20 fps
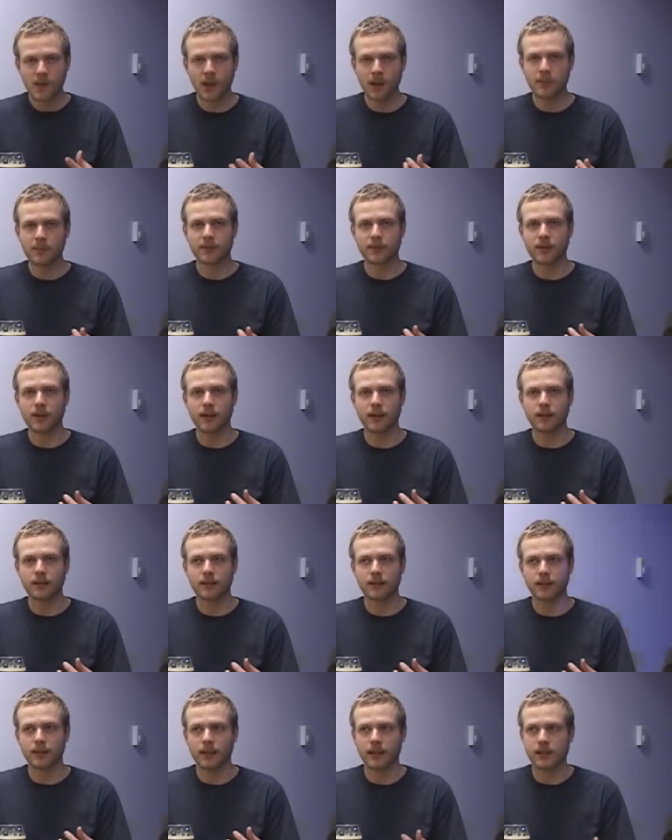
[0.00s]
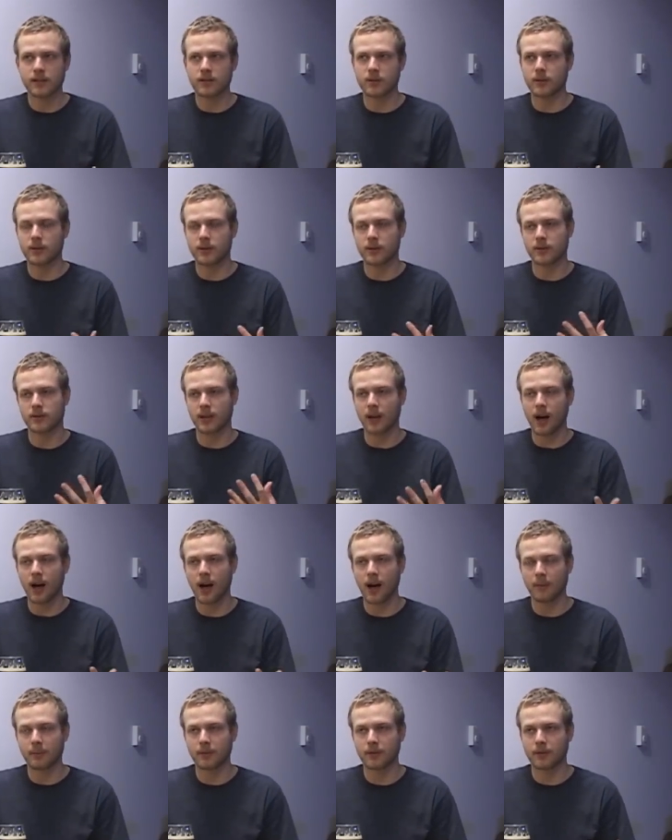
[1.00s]
Up front, it hits you with those
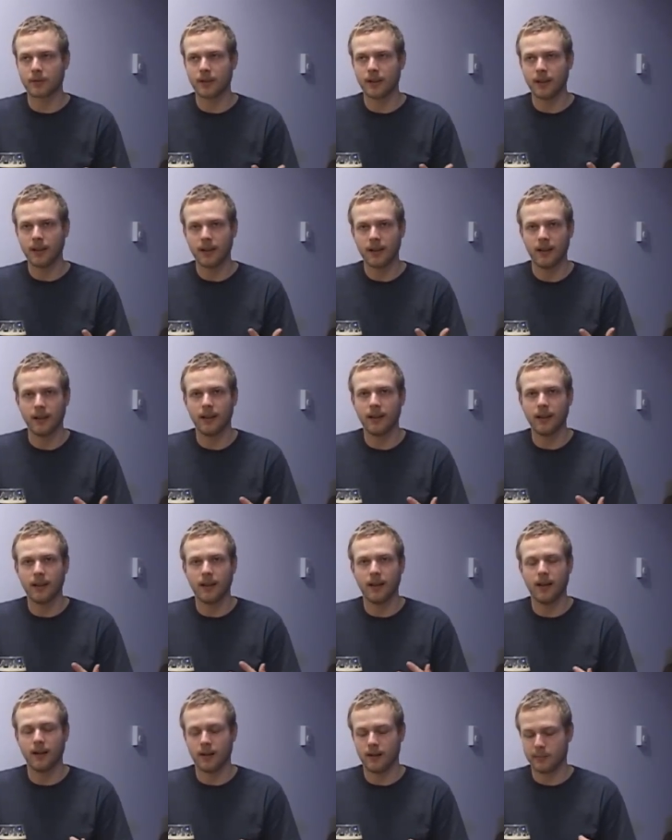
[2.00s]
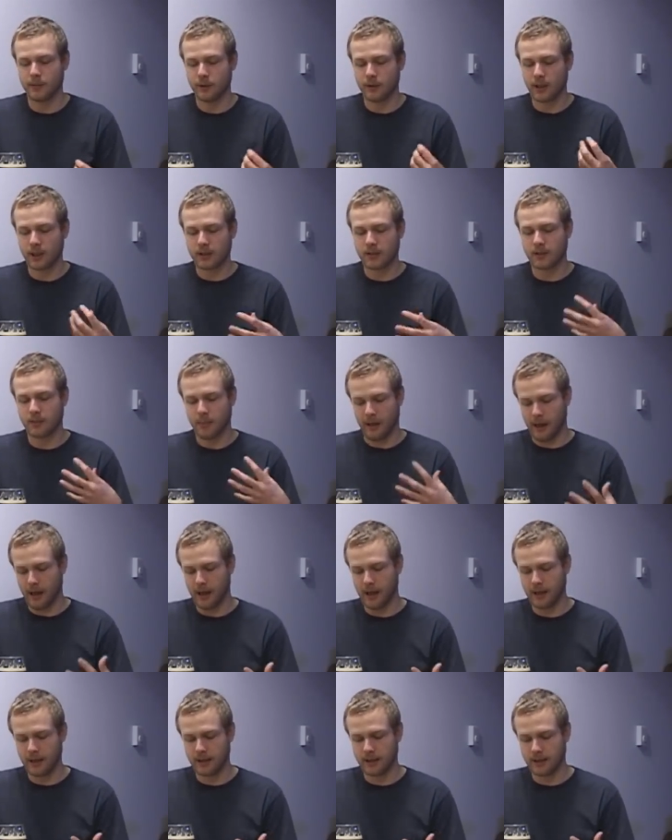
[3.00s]
hops. Um, you taste the
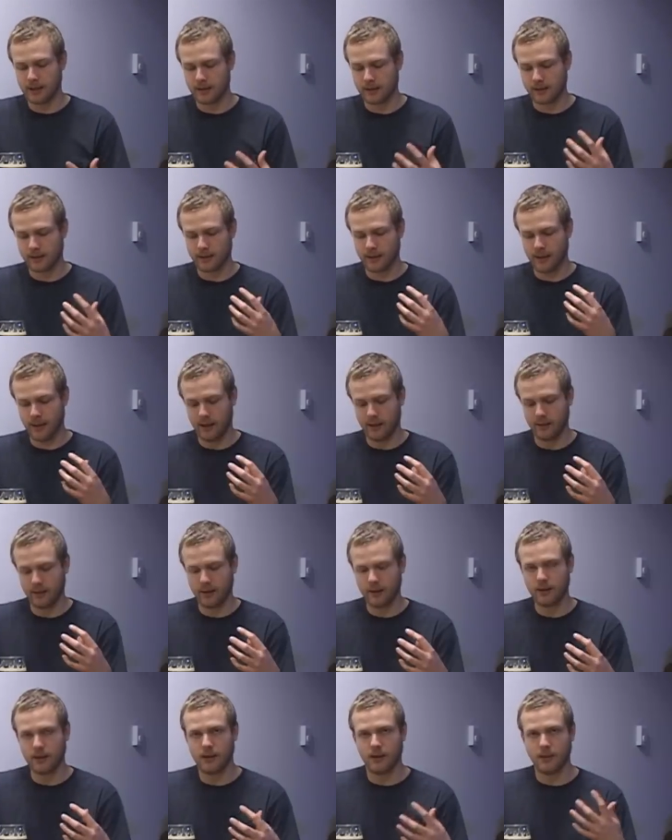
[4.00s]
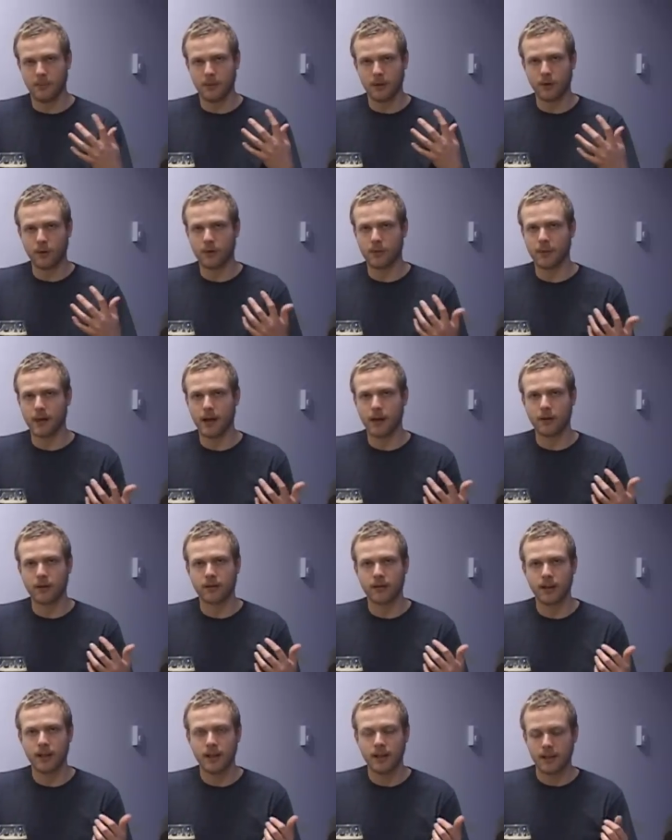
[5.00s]
pineness, then the middle of the
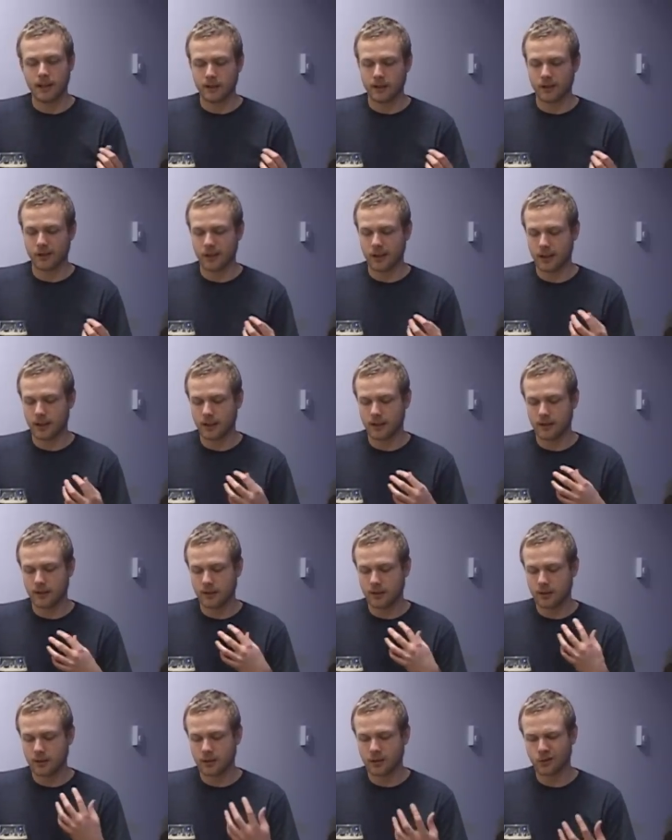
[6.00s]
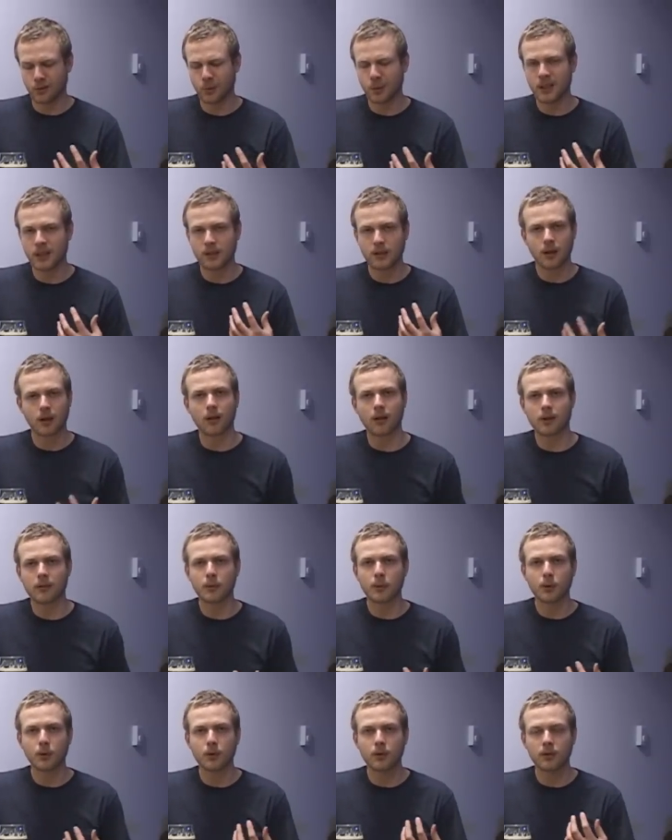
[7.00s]
mouth, you're getting a sweet
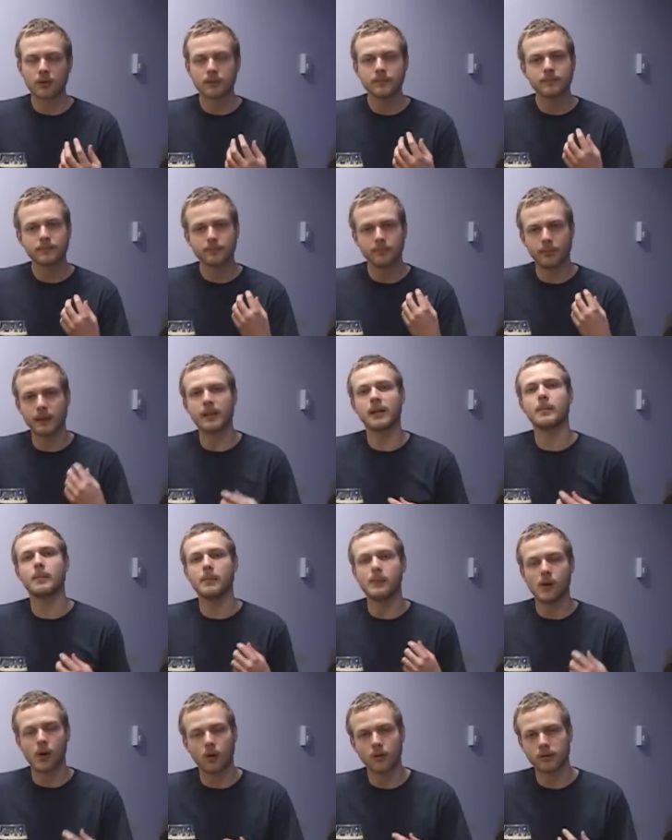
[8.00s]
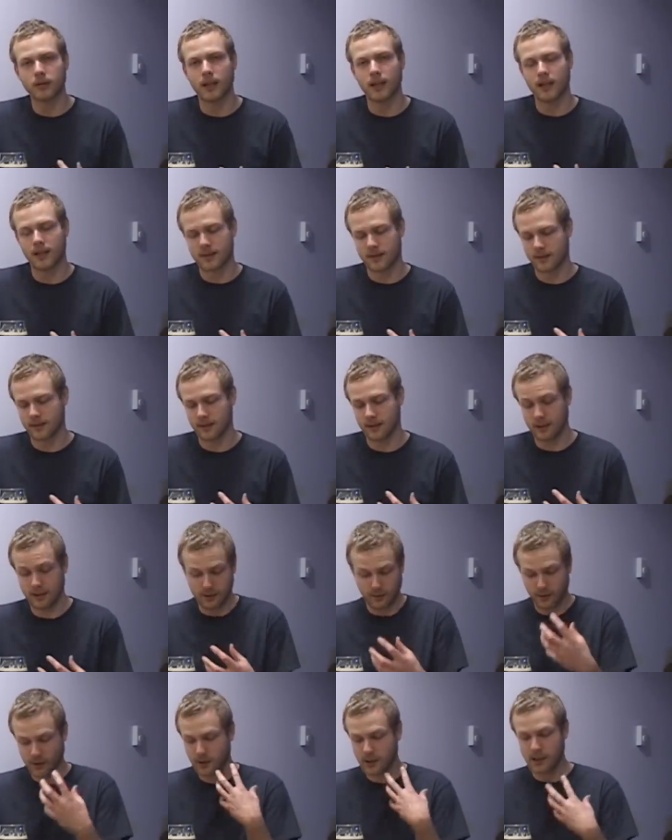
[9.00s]
caramel, big malt taste. And at
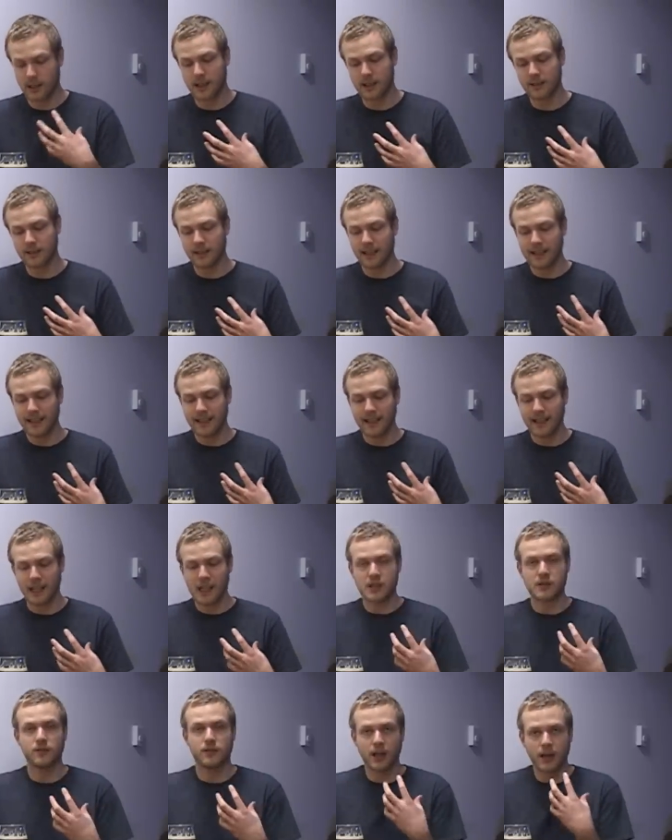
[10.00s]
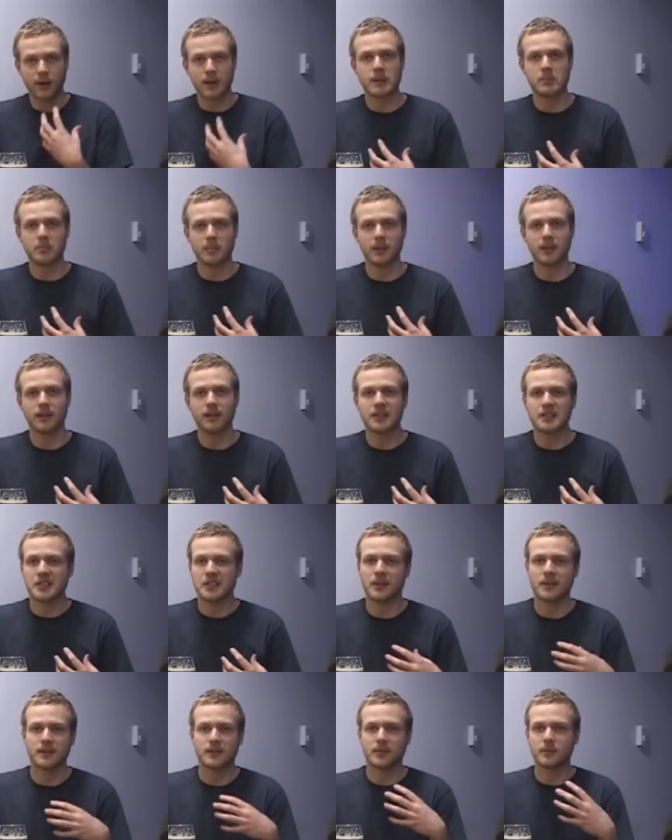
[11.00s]
the very end, it's very bitter.
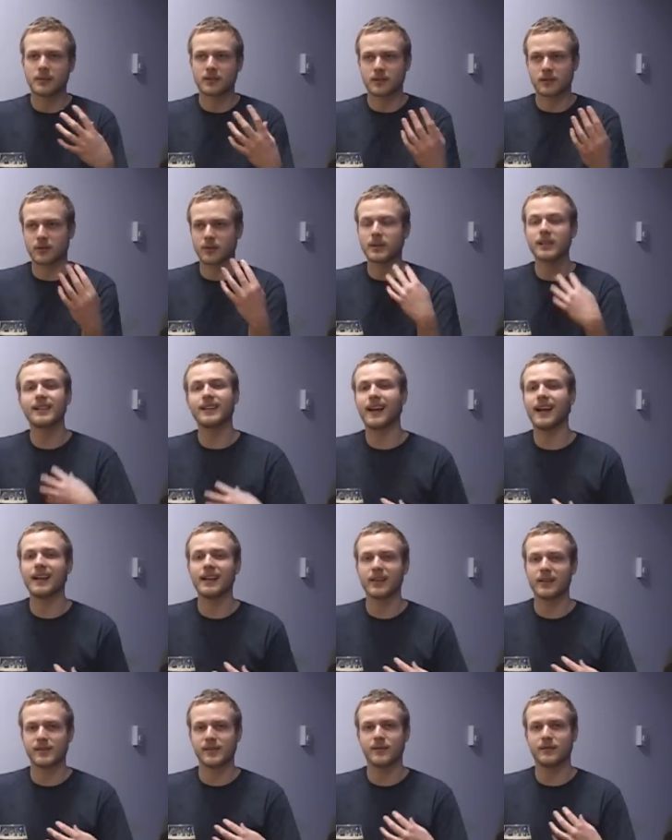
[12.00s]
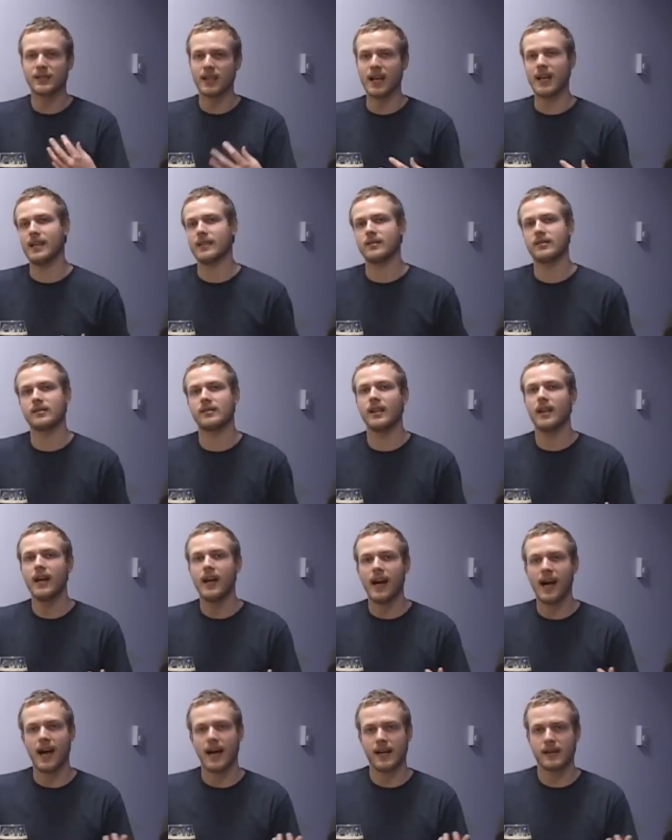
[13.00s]
So it's almost three layers of taste
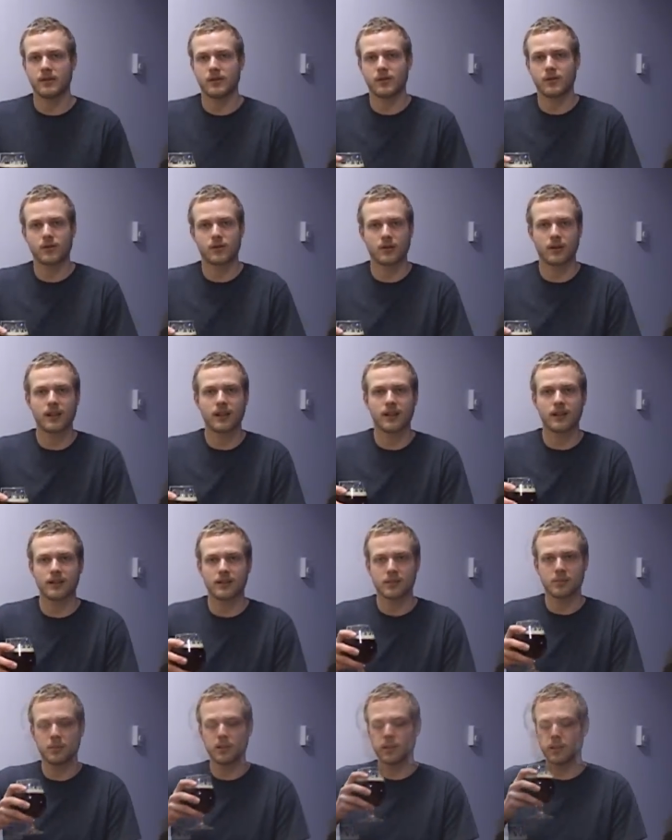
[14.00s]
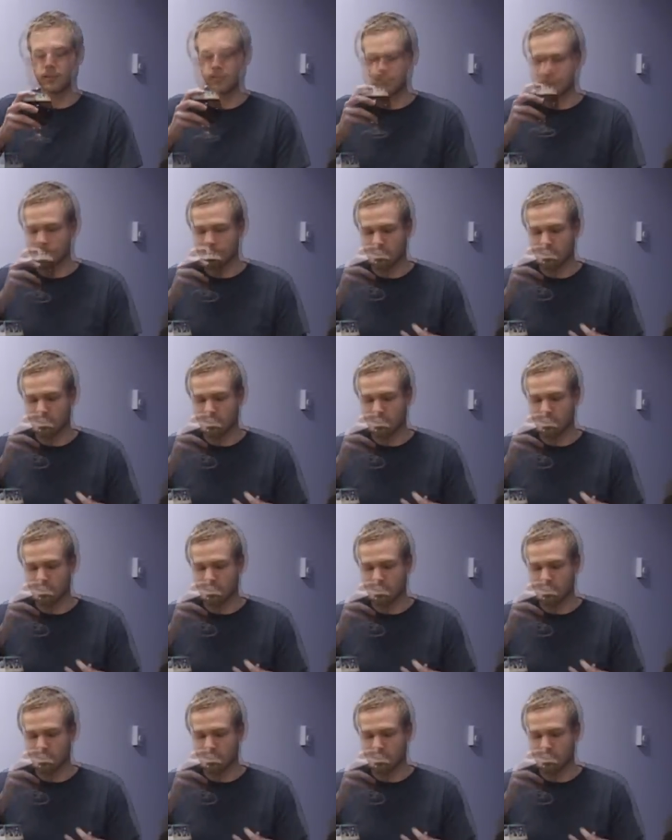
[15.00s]
as you're drinking this beer.